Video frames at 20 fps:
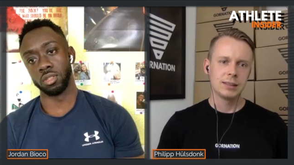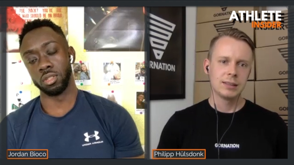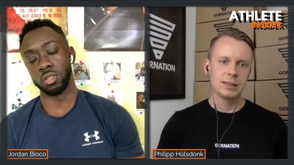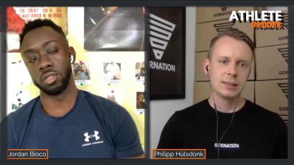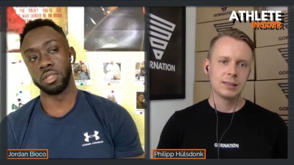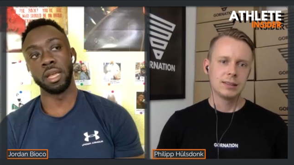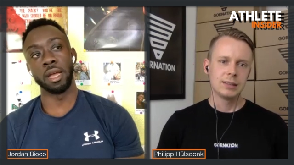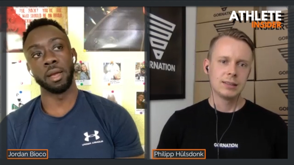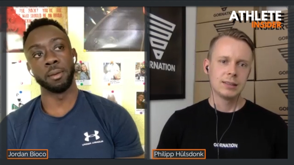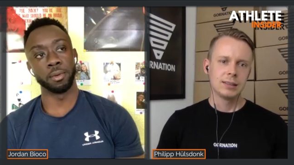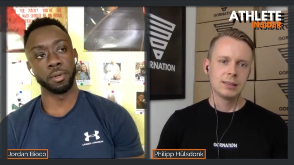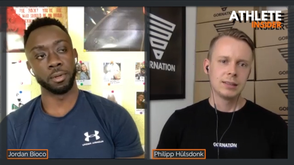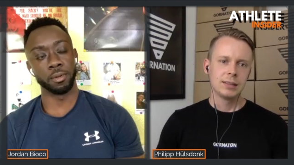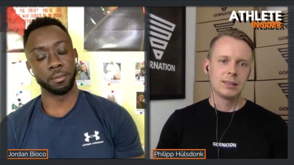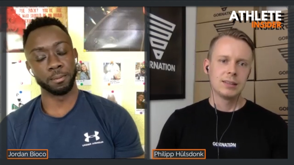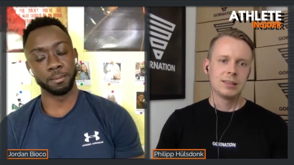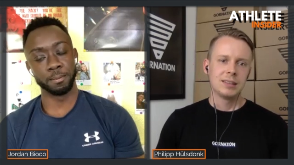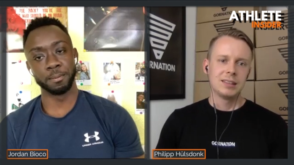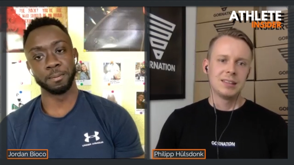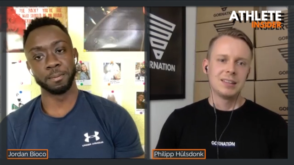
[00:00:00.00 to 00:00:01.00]
Speaker 1: Yeah, bro.
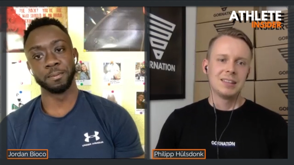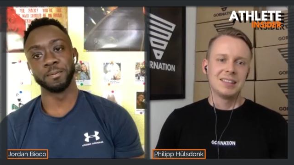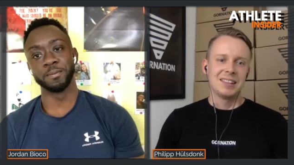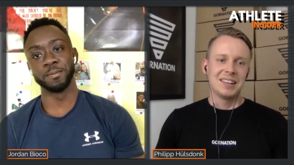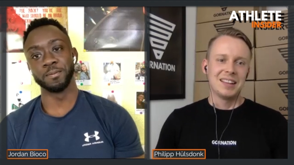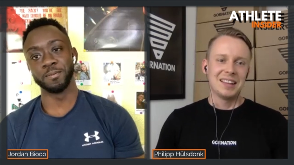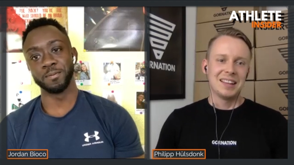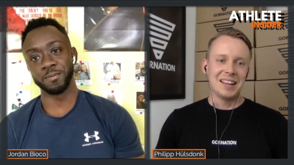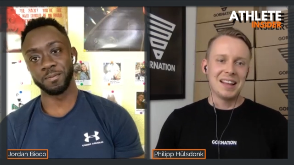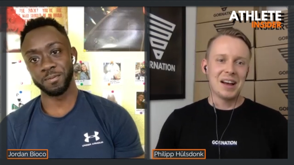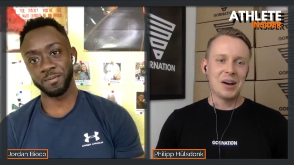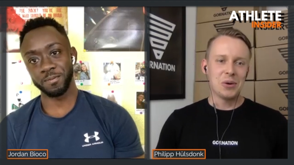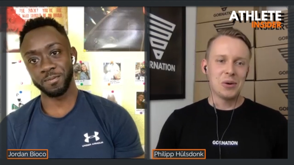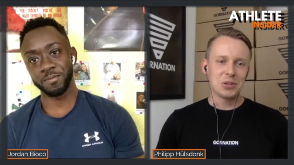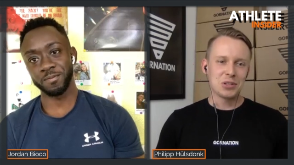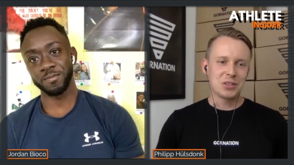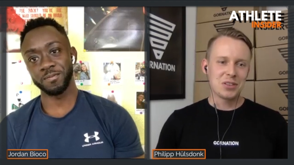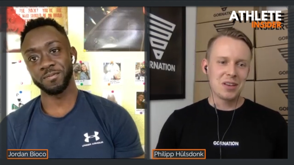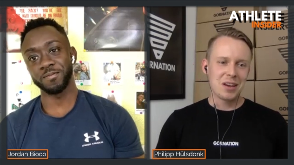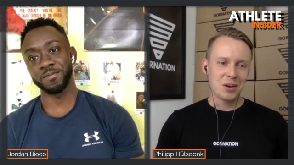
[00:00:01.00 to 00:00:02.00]
How is
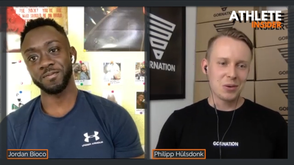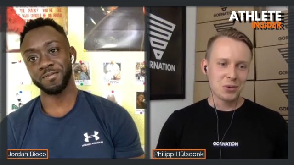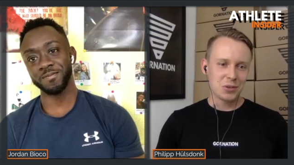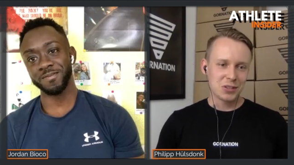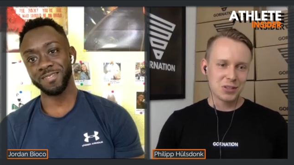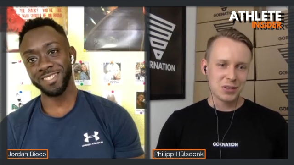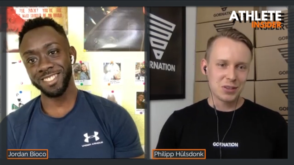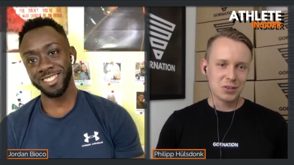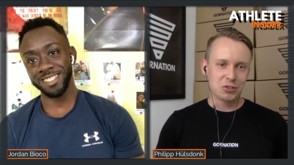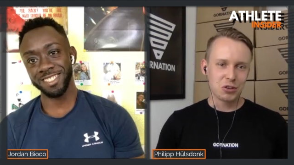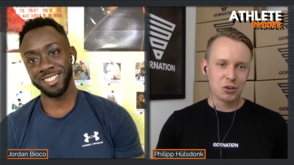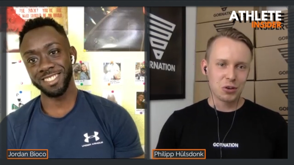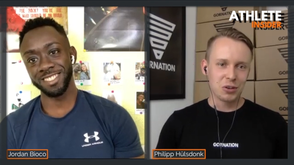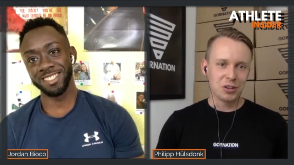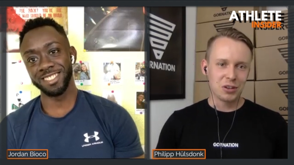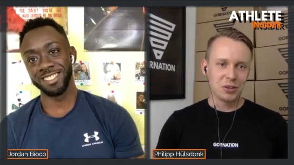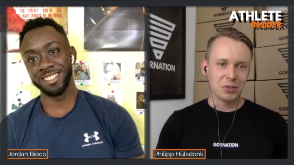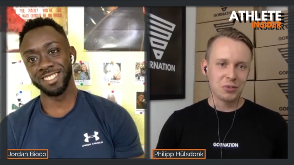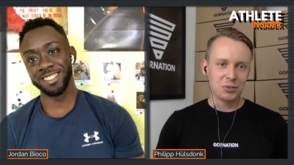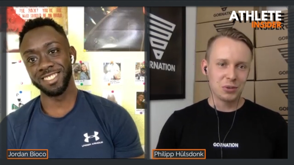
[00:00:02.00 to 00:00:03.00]
the, how is the
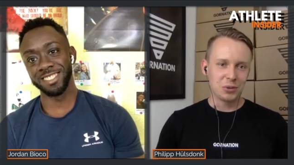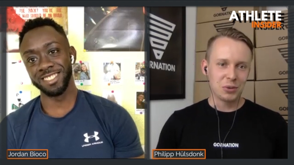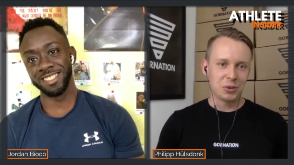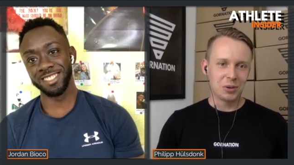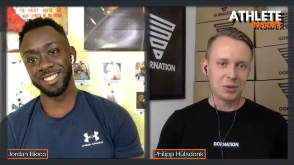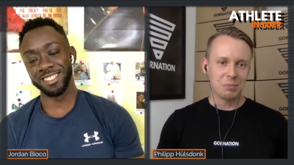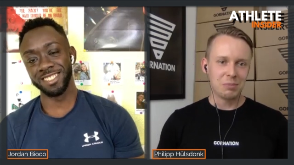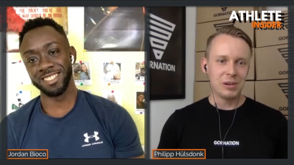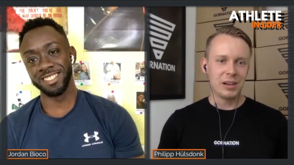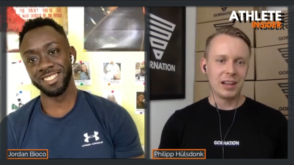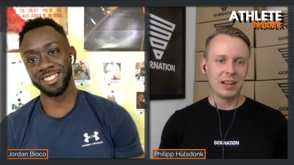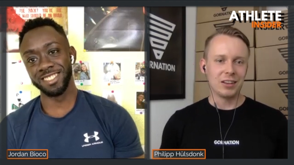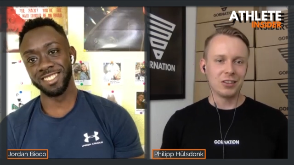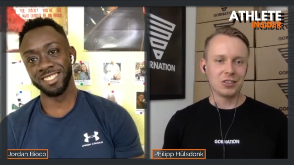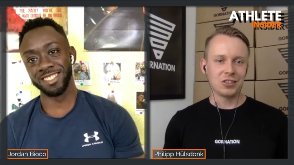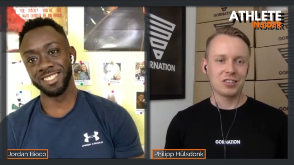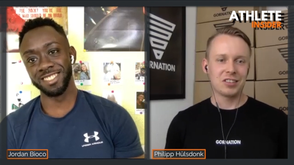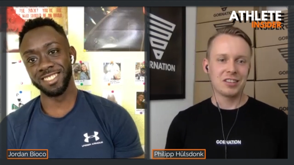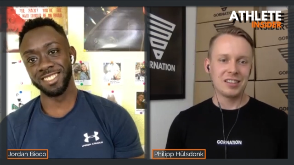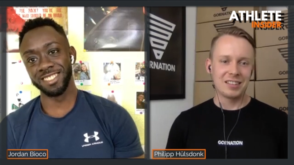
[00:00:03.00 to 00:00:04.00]
journey of your
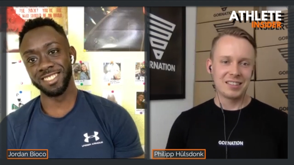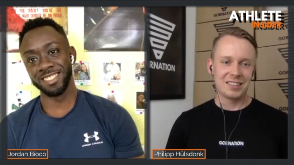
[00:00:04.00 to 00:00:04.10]
planche?